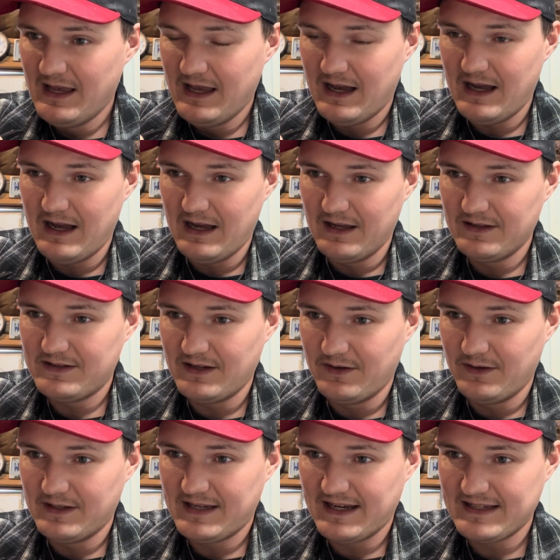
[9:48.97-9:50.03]
so
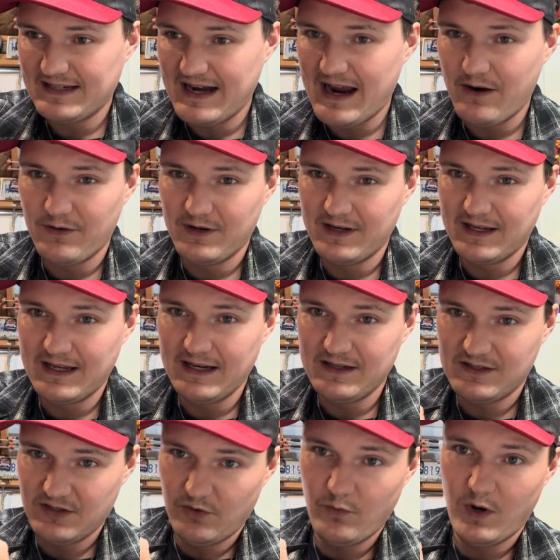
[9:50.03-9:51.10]
it takes an hour to get
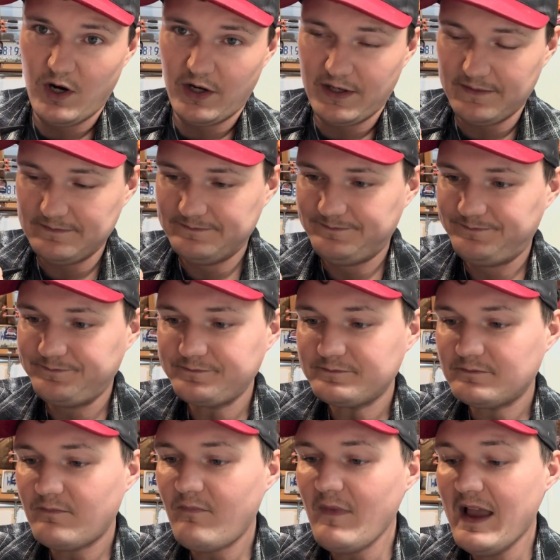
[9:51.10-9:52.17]
to work
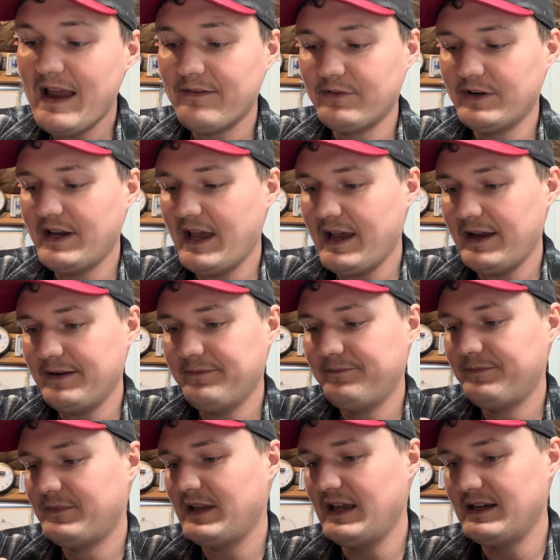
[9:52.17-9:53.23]
every day
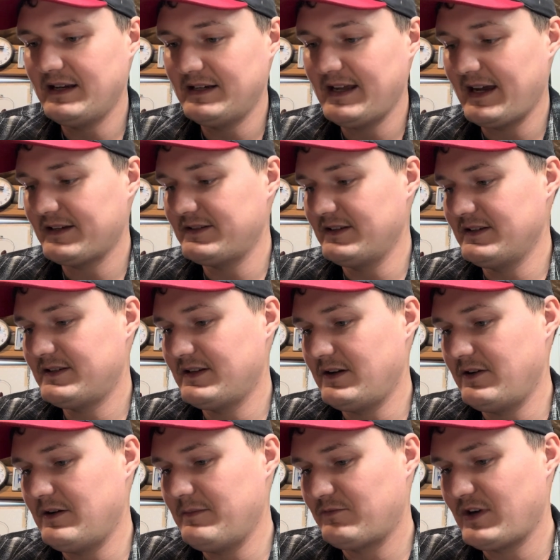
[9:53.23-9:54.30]
into Texas.
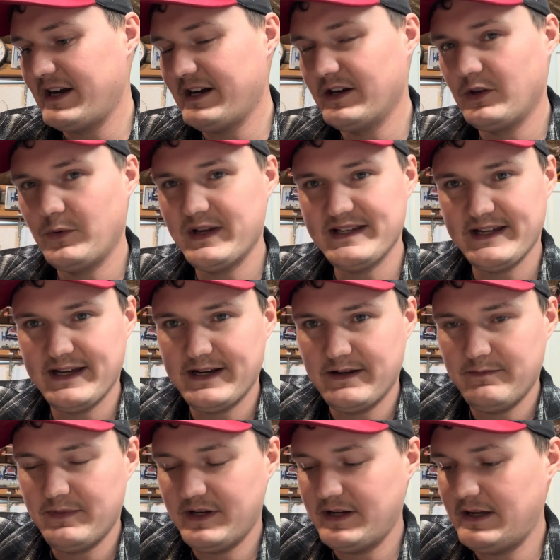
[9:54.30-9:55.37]
So I'm right here in Louisiana,
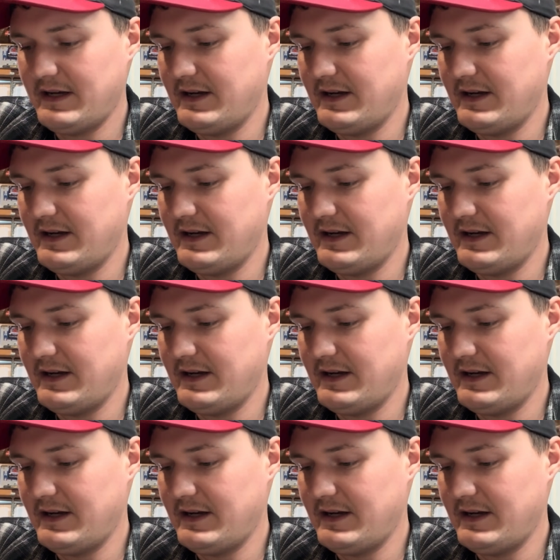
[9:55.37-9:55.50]
but